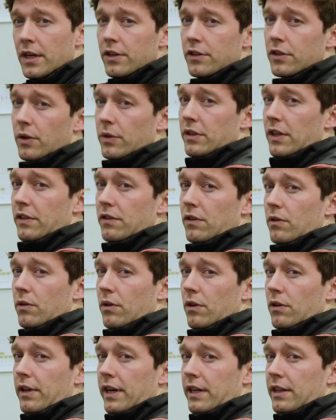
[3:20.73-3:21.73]
So it doesn't
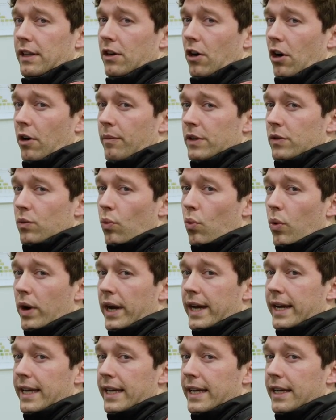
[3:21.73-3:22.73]
look like the arm is
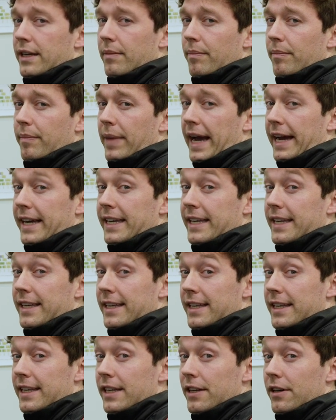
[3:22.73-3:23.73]
way back
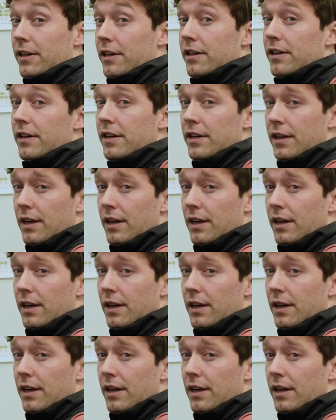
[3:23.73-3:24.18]
here.